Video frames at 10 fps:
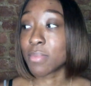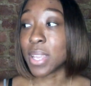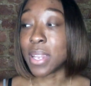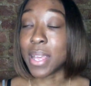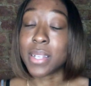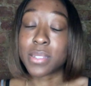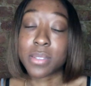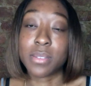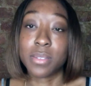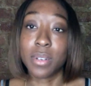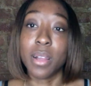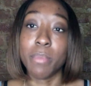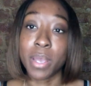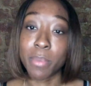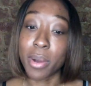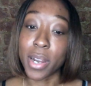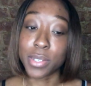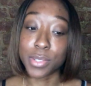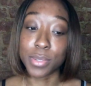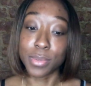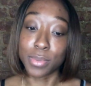And that's a big part too.